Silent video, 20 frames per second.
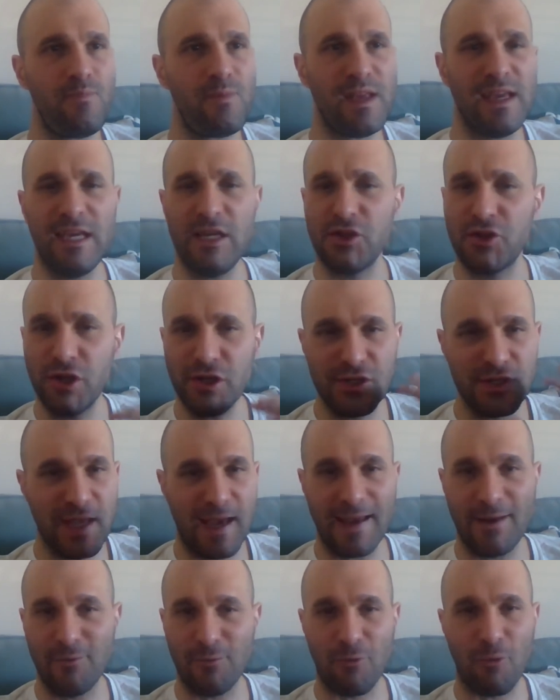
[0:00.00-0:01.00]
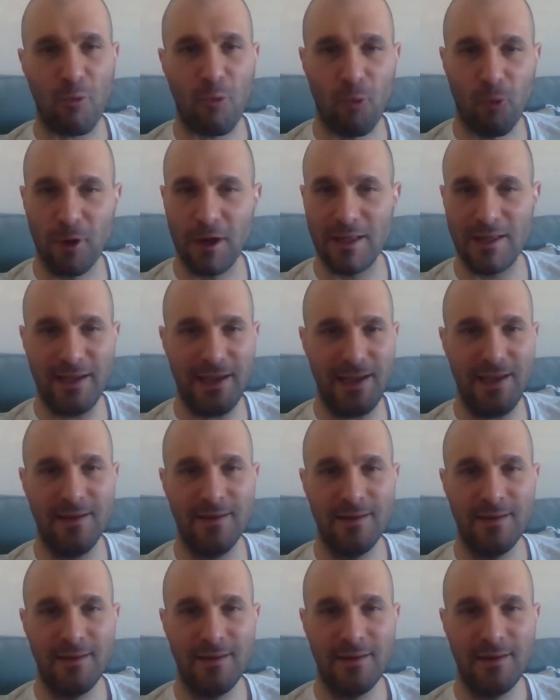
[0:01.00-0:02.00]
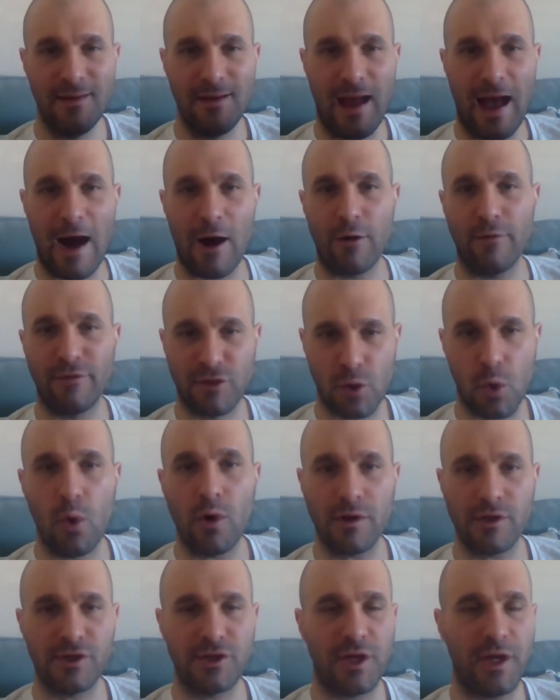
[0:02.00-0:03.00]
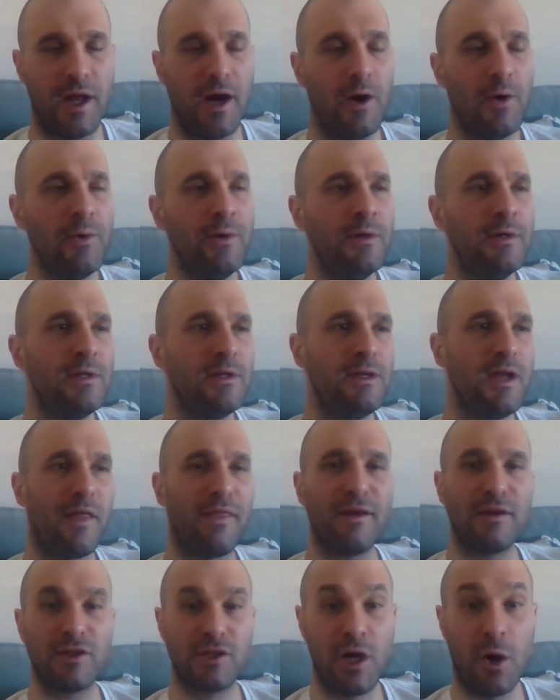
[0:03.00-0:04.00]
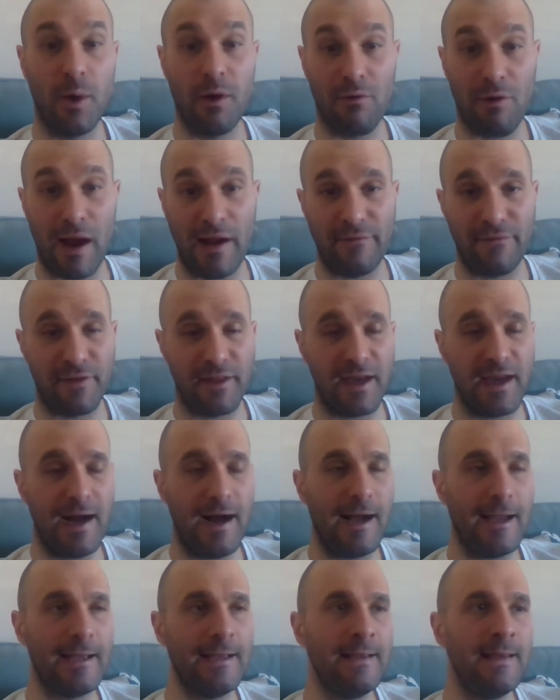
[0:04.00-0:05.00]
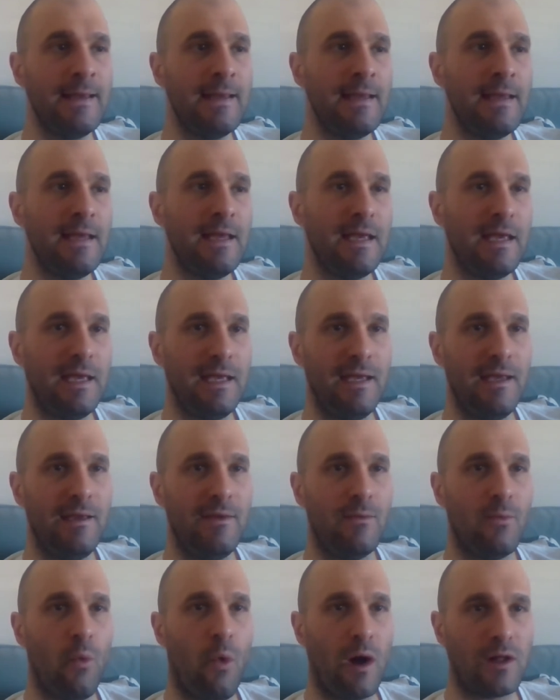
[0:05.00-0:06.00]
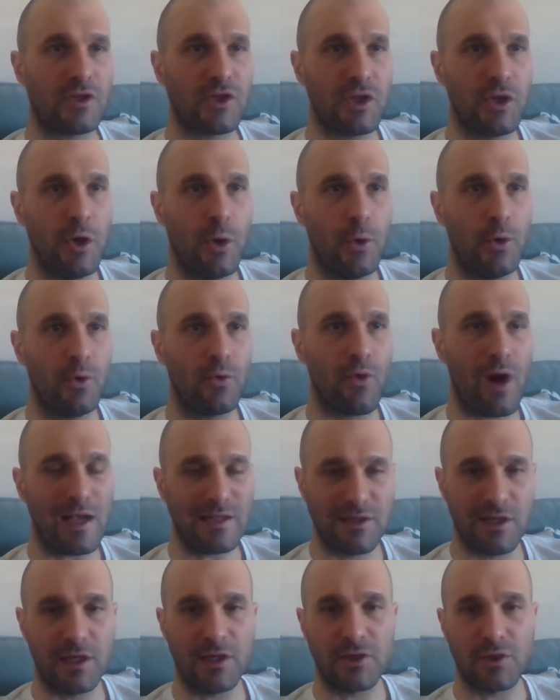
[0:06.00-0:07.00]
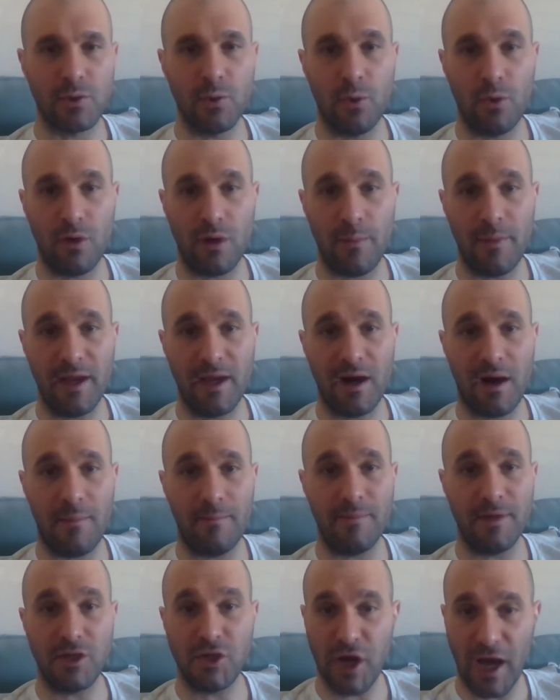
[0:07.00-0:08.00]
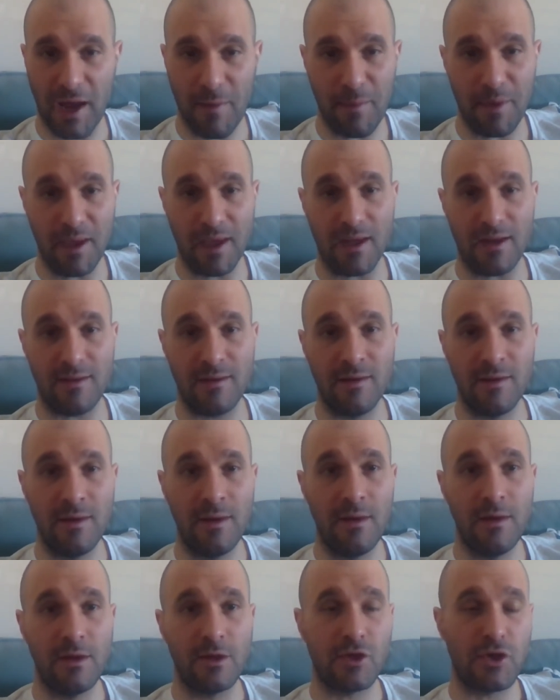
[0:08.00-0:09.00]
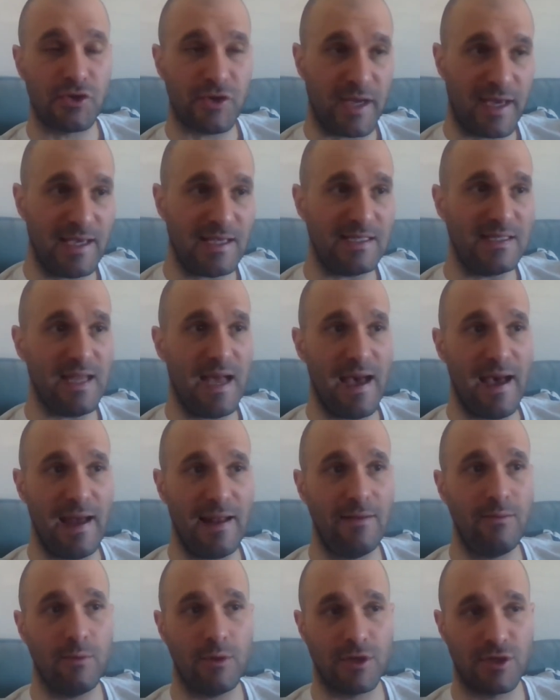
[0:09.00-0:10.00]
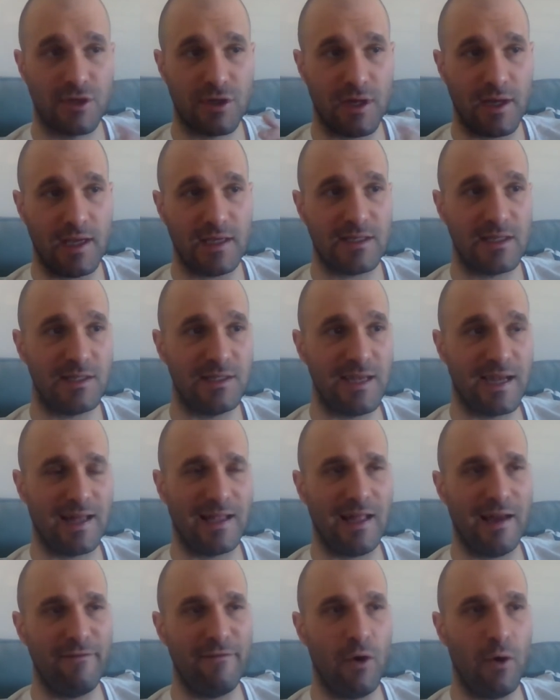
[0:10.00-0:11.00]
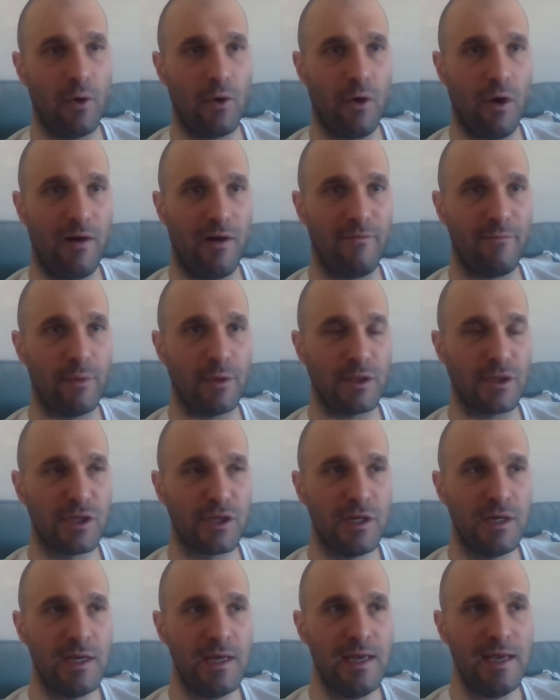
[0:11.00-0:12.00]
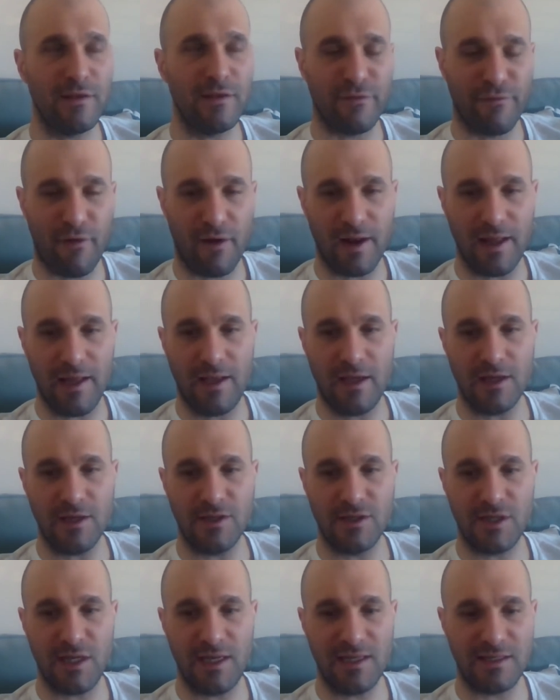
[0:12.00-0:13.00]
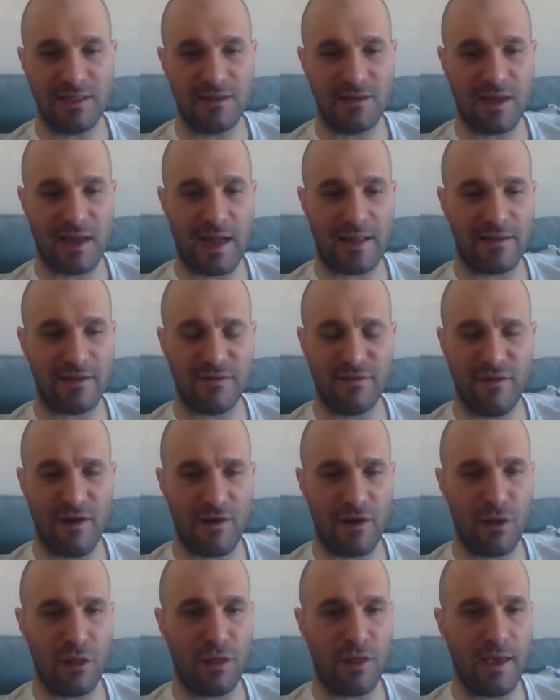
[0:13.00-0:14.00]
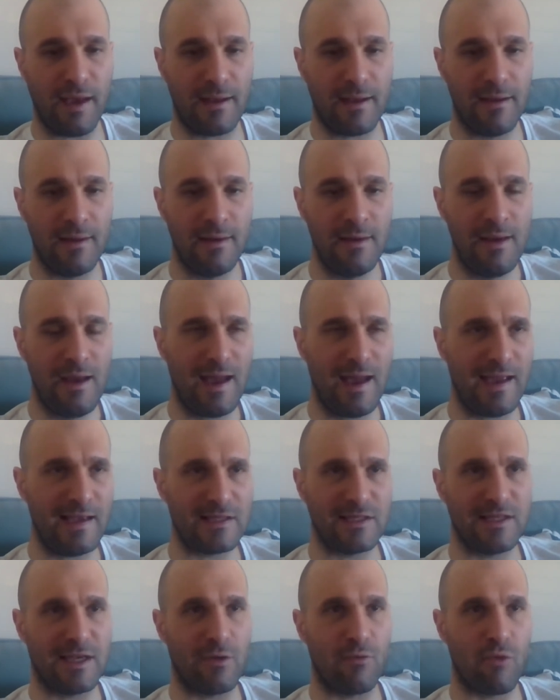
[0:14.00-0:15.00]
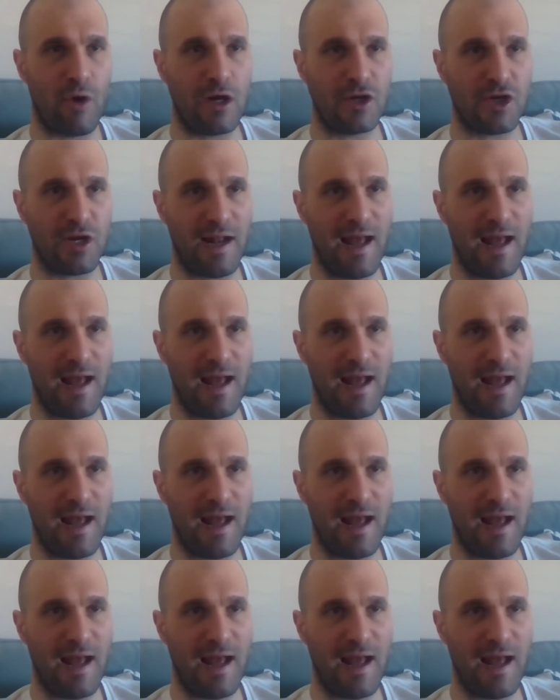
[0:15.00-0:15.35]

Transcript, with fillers: He's just like really out of sorts, you know. Nothing's going right for the guy. He wants to go to wrestling school and become the champion, just like his dad, which I guess is Nikolai Volkov, which is funny because he's got this very thick, I guess it's like Russian